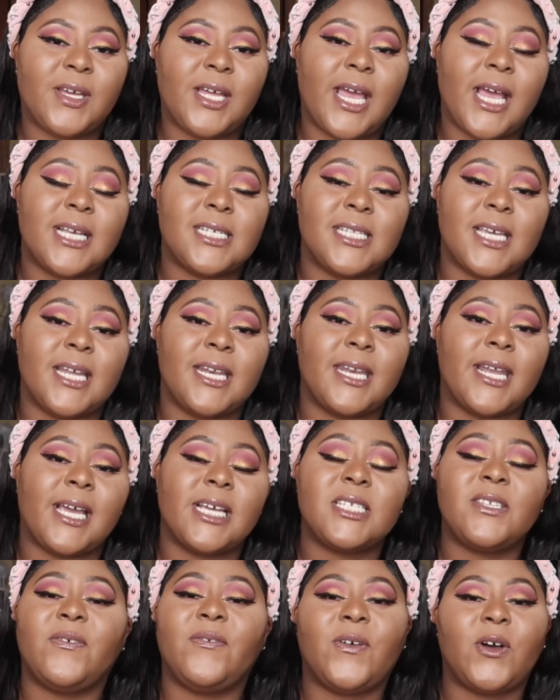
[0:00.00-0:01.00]
It has that
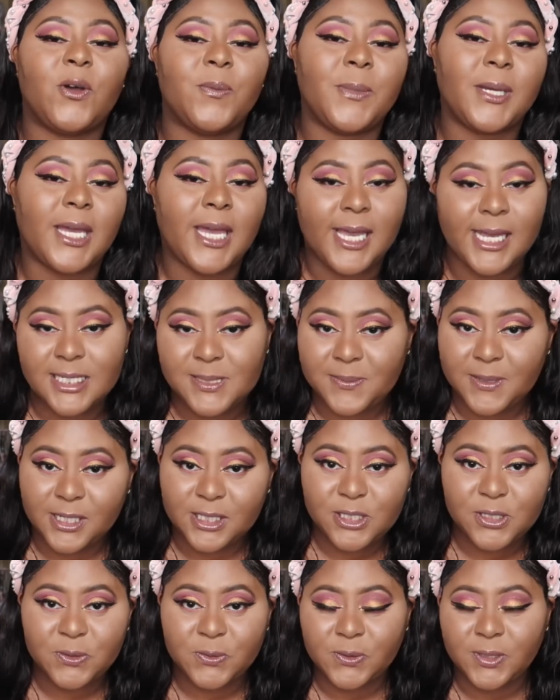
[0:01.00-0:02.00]
nice foaming
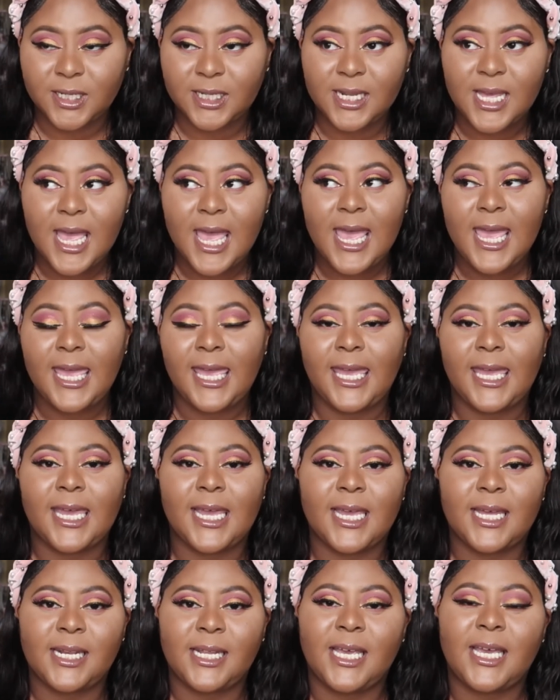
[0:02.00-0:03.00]
aspect to it
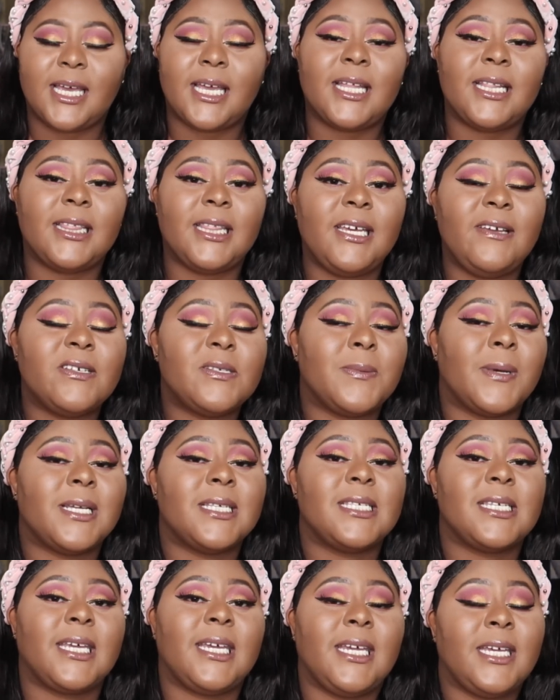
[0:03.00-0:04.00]
and it leaves
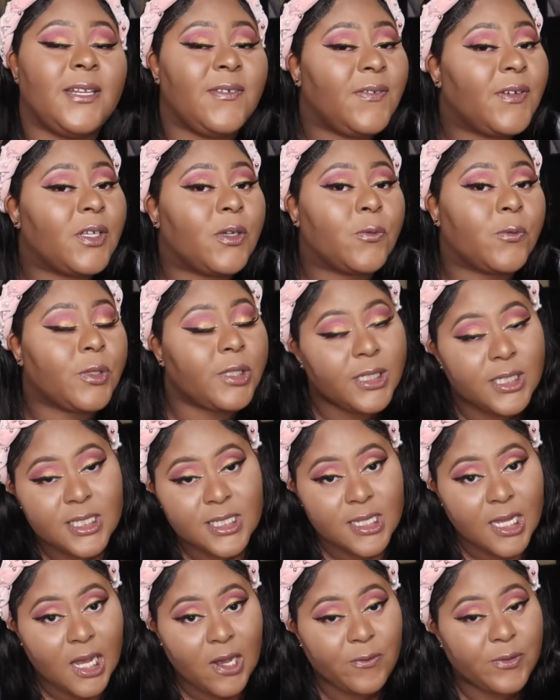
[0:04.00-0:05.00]
my skin feeling really
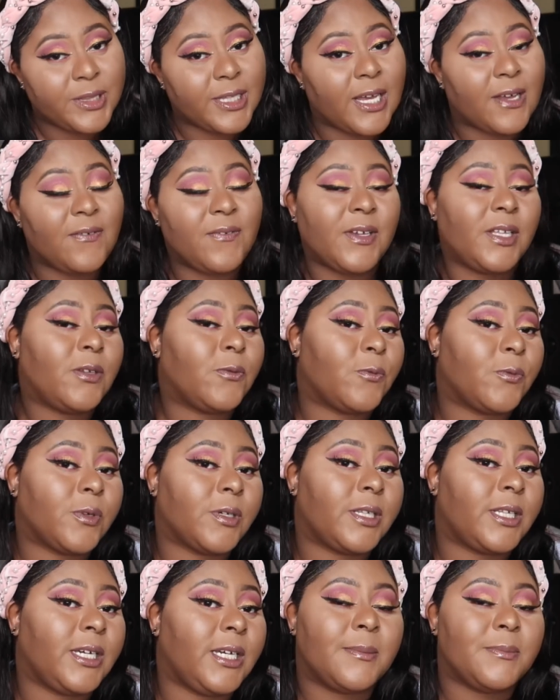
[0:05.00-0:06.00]
soft without feeling
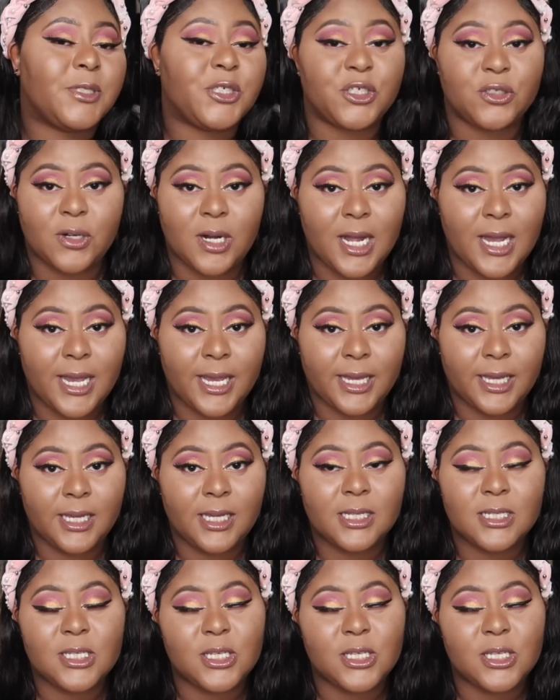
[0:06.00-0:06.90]
really um, dry.